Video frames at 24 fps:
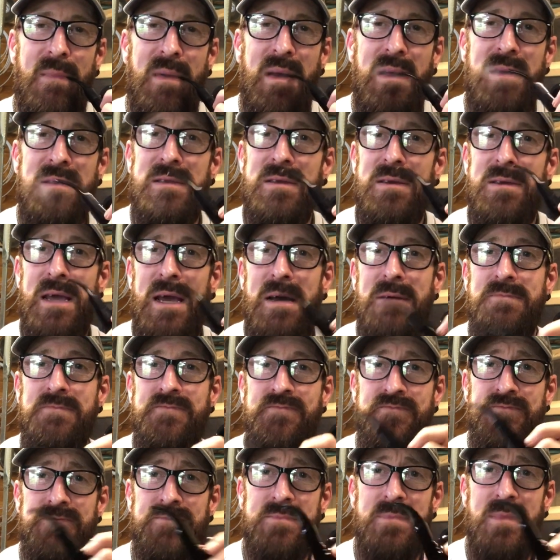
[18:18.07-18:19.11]
So yeah,
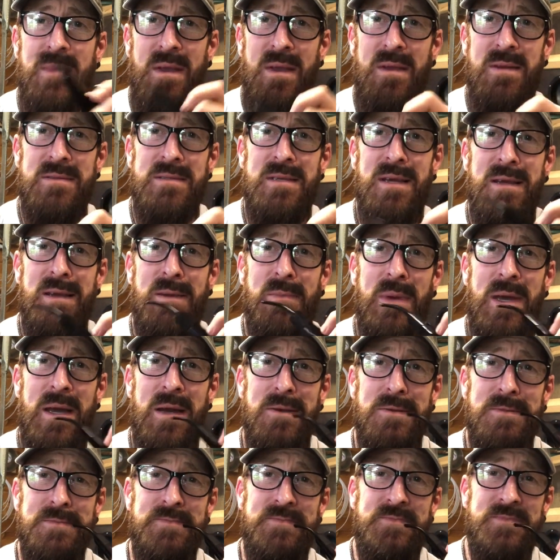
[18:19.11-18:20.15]
I'll tack a bit
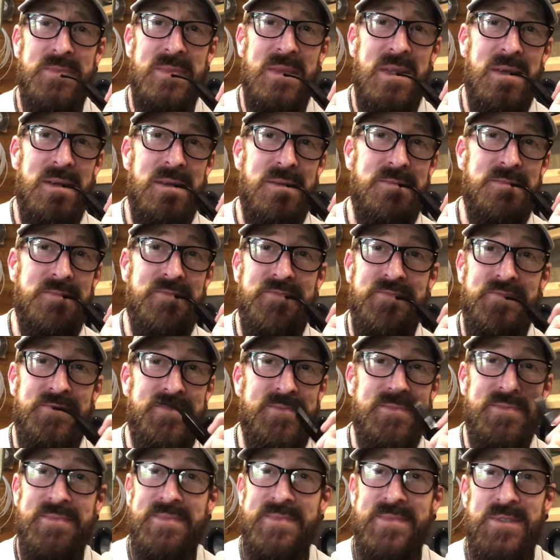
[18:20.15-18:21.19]
on,
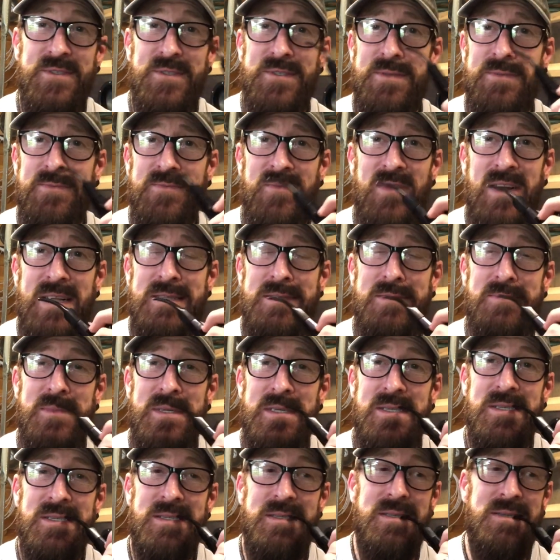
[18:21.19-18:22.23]
just some
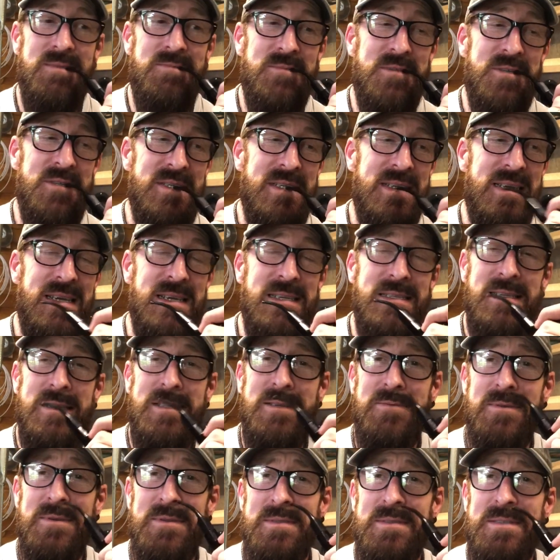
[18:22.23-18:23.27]
randomness, just in case
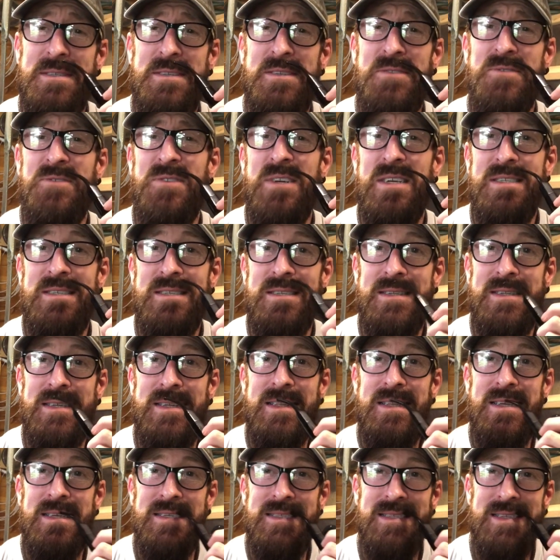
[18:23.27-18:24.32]
anyone is interested in
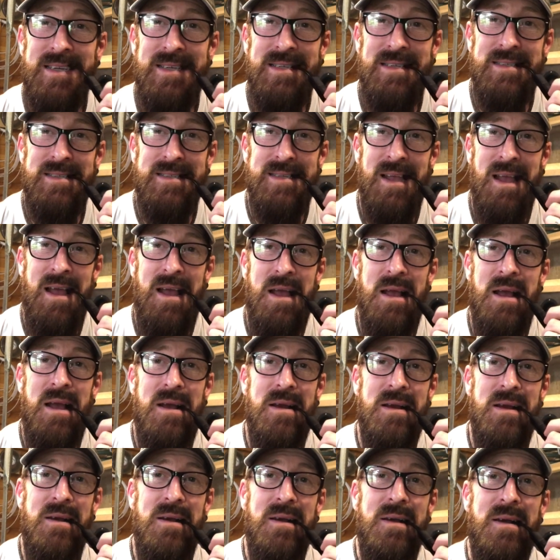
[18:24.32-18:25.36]
these things.
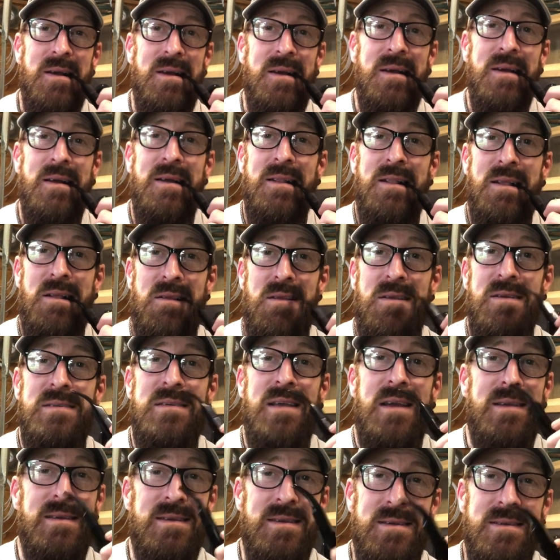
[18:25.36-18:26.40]
And as I
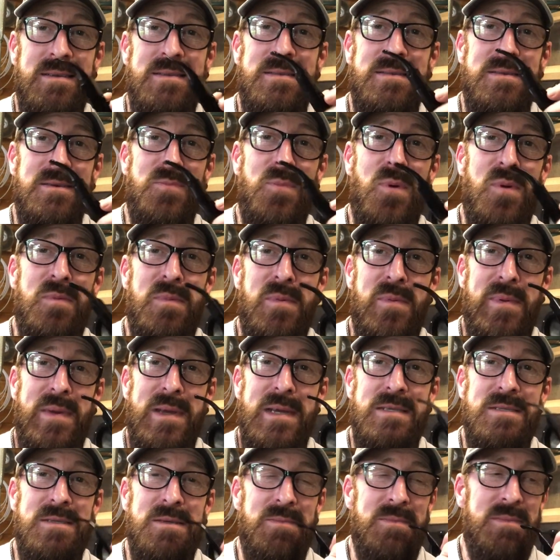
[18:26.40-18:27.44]
say, there'll probably be
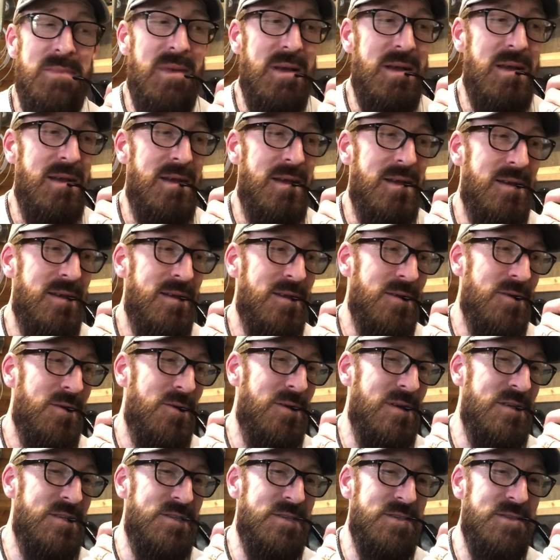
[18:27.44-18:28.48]
some
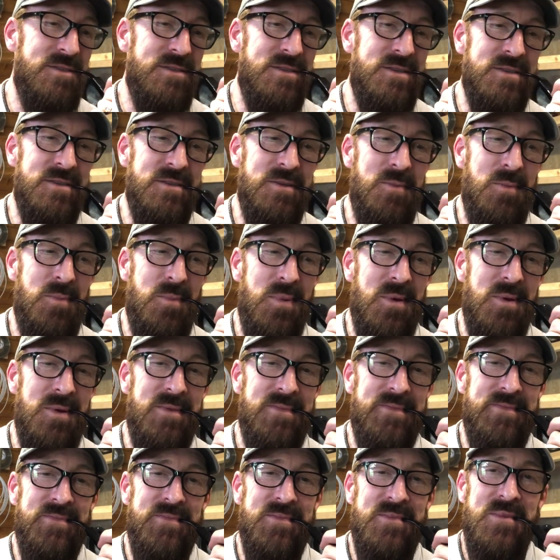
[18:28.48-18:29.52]
questions at some point,
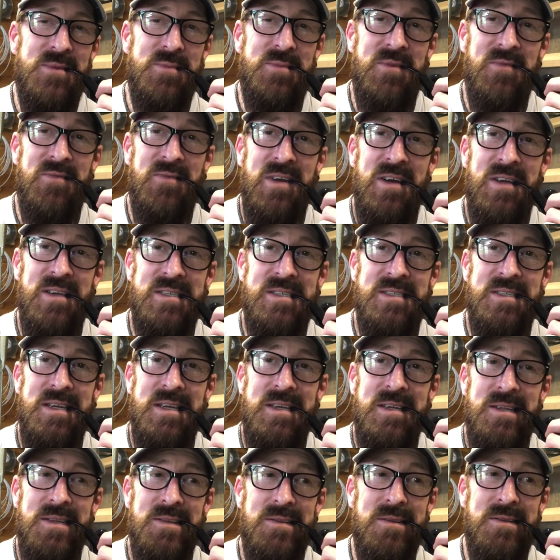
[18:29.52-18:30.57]
some advice
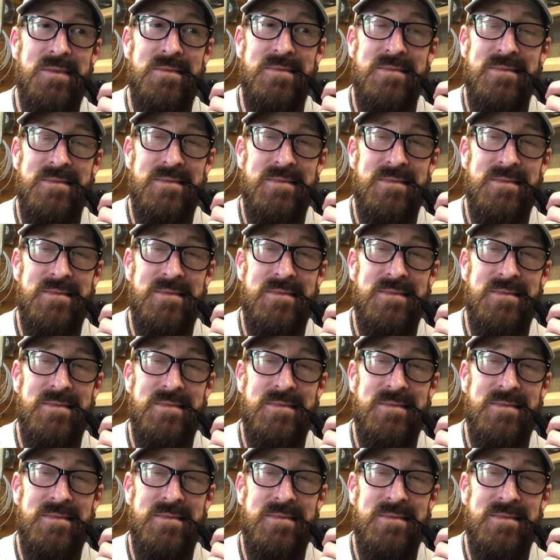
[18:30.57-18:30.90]
needed on